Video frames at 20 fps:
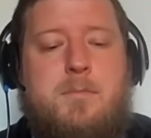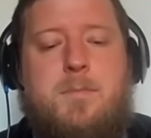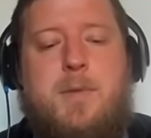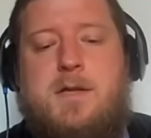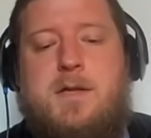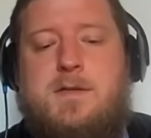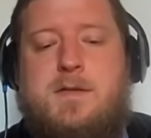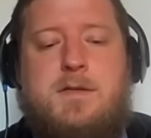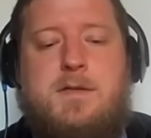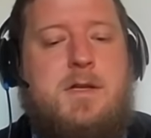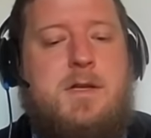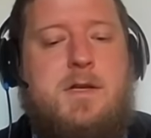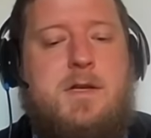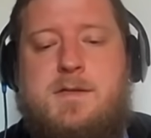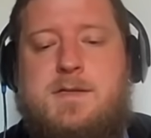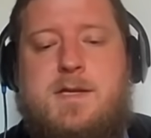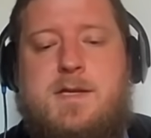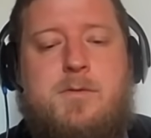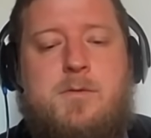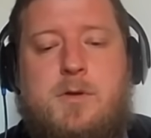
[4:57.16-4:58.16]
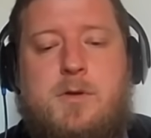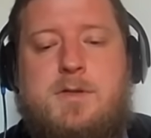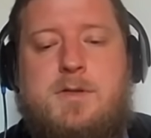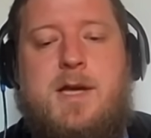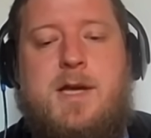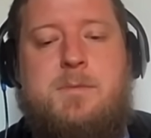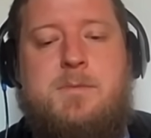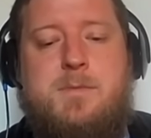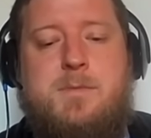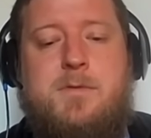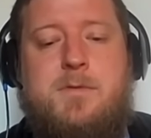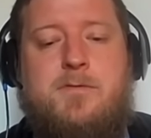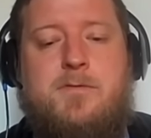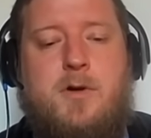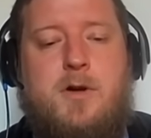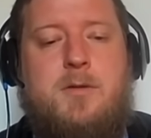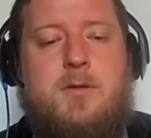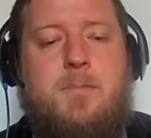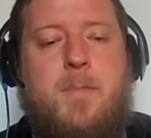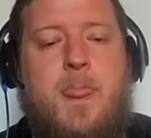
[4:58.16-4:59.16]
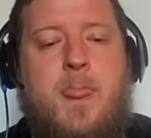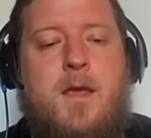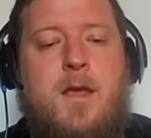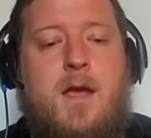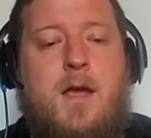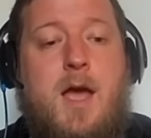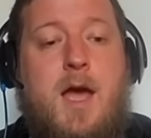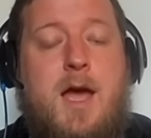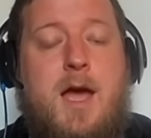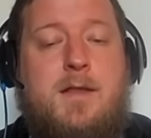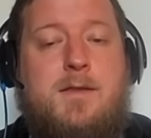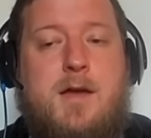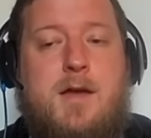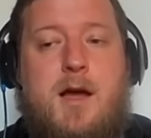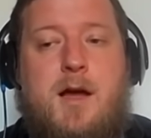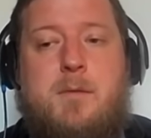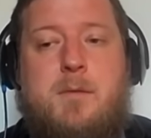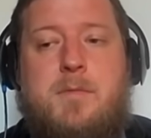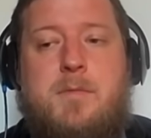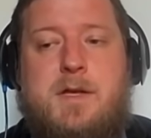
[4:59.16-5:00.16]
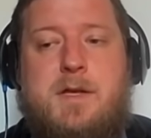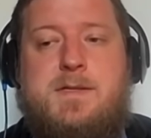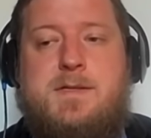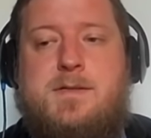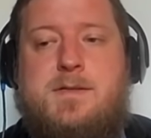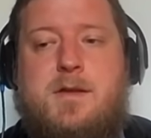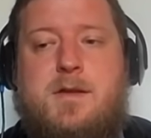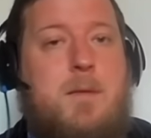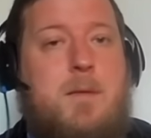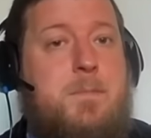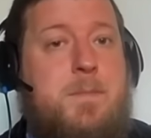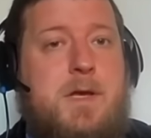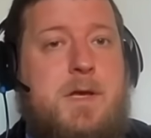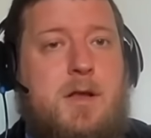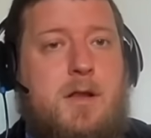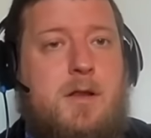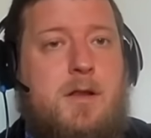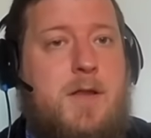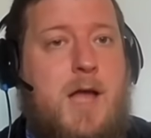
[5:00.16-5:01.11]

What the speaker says: but he did it several times before. And his appeal